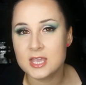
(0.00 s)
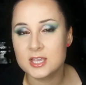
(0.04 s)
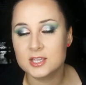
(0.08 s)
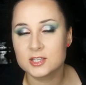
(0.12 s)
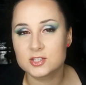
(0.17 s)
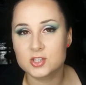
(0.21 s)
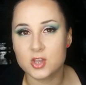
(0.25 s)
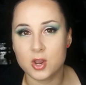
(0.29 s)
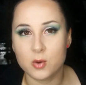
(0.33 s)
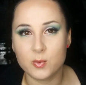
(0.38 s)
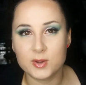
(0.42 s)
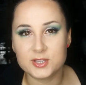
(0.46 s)

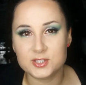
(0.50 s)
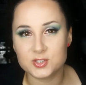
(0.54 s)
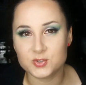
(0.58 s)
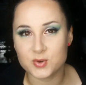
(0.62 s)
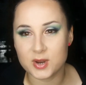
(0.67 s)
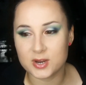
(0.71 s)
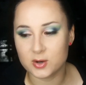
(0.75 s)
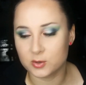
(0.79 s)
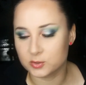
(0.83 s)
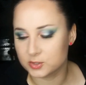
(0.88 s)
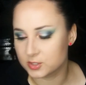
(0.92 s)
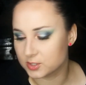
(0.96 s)
So I went
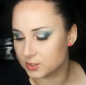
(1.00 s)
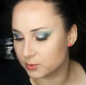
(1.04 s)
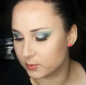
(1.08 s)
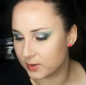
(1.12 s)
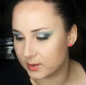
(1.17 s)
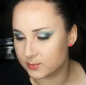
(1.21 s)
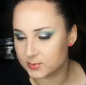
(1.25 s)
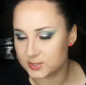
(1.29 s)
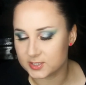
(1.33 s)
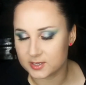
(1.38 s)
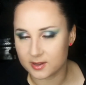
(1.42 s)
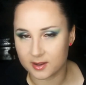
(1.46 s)
straight onto the
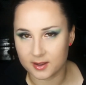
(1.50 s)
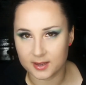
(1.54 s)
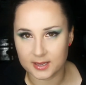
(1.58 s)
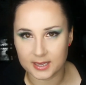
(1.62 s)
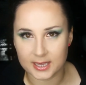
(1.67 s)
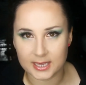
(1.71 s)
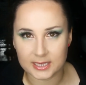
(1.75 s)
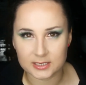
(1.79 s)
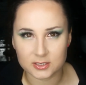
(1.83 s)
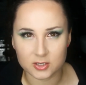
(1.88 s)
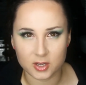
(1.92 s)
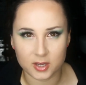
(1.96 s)
website
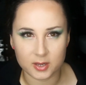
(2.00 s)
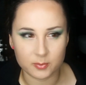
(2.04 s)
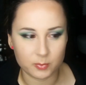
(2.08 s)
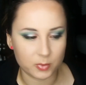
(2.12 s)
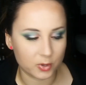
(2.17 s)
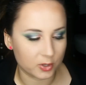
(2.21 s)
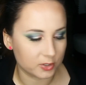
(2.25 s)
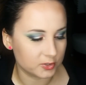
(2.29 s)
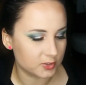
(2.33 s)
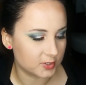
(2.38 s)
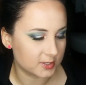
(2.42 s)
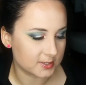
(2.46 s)
and I
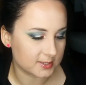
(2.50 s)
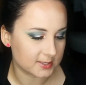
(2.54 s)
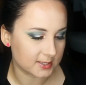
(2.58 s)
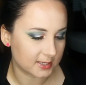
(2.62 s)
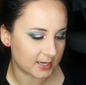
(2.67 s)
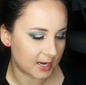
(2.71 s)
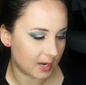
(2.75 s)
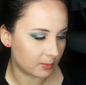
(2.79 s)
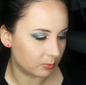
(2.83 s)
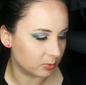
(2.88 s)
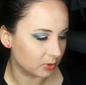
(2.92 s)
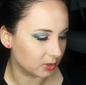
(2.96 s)
purchased a
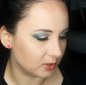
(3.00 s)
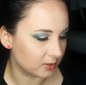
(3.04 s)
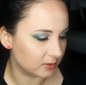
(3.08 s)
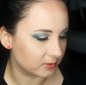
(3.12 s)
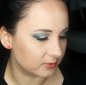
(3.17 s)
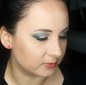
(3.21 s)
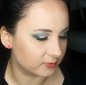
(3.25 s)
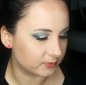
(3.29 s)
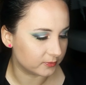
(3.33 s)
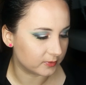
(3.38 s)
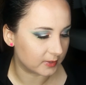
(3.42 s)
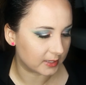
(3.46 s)
couple
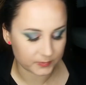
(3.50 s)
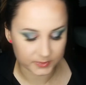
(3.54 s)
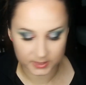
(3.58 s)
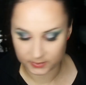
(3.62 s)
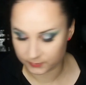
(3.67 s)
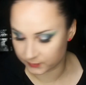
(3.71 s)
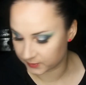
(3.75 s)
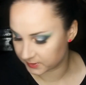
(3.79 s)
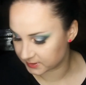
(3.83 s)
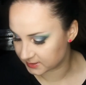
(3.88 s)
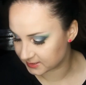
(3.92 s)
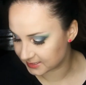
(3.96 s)
of
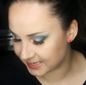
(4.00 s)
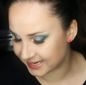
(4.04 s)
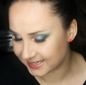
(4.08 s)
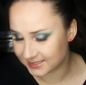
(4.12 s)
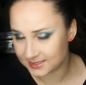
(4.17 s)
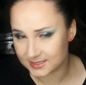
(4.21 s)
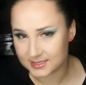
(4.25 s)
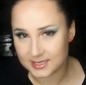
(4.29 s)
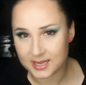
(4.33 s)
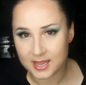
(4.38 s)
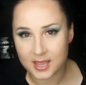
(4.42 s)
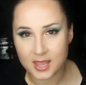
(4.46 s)
different
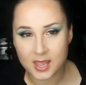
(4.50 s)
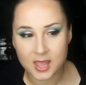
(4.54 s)
sets.